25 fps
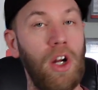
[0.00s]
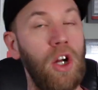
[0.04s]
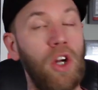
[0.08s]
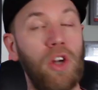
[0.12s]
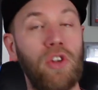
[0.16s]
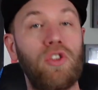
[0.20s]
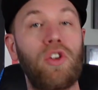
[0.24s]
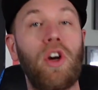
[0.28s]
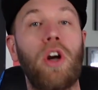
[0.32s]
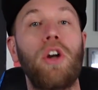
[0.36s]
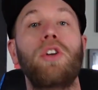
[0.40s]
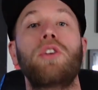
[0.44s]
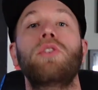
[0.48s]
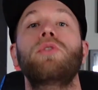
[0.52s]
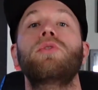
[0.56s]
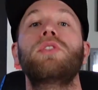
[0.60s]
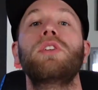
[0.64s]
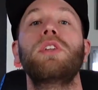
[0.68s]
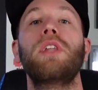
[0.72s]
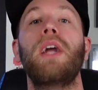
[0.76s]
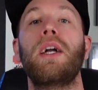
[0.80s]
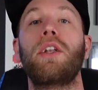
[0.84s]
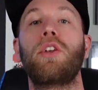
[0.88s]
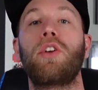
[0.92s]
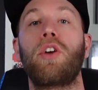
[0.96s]
Start
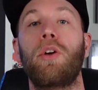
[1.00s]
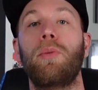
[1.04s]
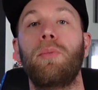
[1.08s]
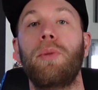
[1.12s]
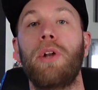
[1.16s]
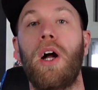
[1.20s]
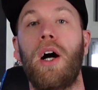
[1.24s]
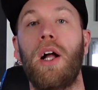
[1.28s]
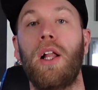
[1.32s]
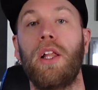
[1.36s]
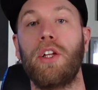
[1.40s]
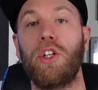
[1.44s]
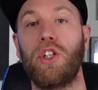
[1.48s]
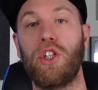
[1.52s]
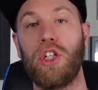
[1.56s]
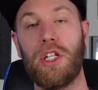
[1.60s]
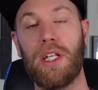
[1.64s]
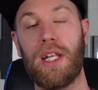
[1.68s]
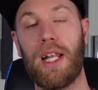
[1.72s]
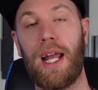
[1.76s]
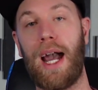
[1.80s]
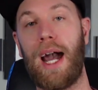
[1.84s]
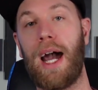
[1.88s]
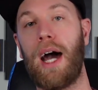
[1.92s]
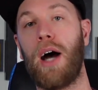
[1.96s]
using that terminology
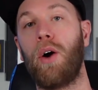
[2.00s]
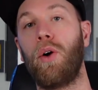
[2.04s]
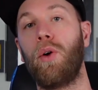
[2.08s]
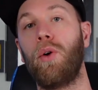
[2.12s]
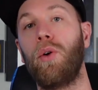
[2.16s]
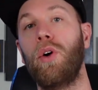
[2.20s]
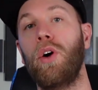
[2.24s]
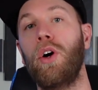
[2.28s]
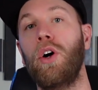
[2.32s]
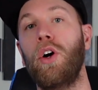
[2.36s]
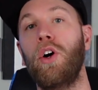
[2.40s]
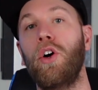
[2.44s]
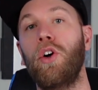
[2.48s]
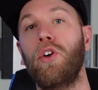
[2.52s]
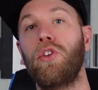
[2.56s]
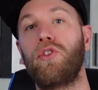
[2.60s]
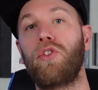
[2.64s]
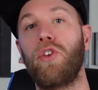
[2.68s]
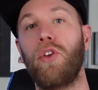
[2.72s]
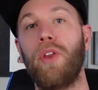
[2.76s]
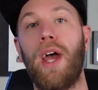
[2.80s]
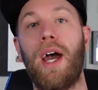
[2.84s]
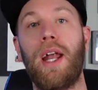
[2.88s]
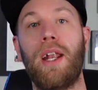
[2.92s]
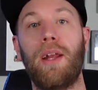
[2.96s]
now
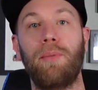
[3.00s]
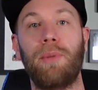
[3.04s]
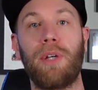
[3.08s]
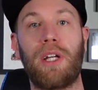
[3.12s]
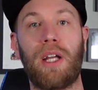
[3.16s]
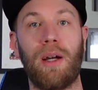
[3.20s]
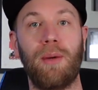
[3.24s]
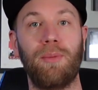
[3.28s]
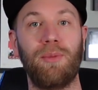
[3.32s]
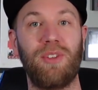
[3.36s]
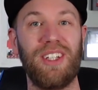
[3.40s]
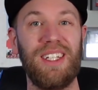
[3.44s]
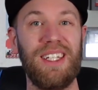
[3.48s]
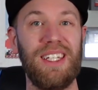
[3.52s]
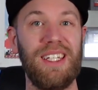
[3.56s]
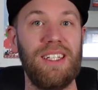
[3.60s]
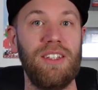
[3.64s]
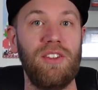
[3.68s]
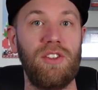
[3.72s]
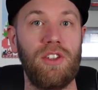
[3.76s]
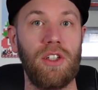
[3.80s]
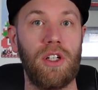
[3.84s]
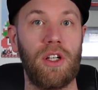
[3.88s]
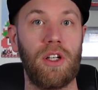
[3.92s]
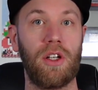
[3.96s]
so that it becomes
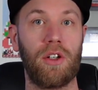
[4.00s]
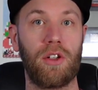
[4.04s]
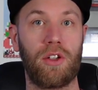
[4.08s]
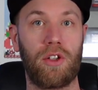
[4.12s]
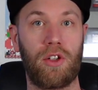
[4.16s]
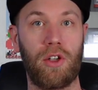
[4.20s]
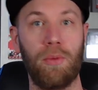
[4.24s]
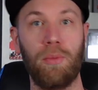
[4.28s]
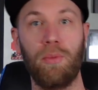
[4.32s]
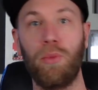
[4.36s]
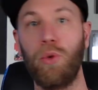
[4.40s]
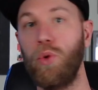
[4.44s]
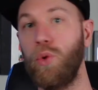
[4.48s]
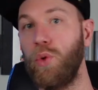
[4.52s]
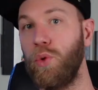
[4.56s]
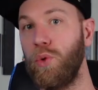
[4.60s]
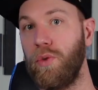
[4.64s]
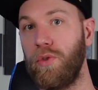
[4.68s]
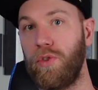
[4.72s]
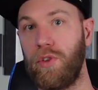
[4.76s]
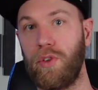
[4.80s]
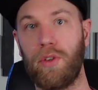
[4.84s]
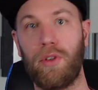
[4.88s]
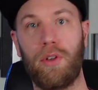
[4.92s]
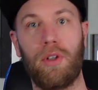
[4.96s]
easier to
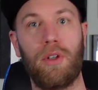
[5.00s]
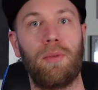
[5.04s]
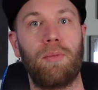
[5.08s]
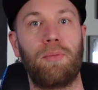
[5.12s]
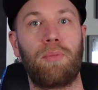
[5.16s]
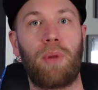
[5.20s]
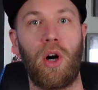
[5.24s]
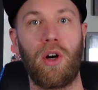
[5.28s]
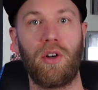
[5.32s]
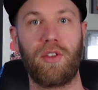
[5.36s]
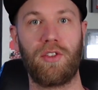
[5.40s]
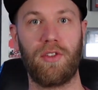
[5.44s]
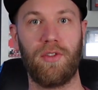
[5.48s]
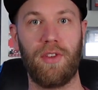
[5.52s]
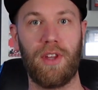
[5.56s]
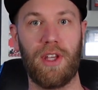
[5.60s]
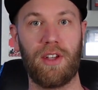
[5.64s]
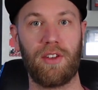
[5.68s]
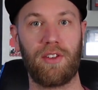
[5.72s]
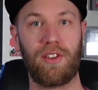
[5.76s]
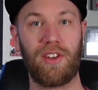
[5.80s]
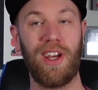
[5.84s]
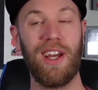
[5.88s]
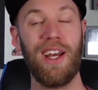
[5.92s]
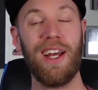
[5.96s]
move parts of
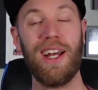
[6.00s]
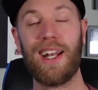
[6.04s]
this.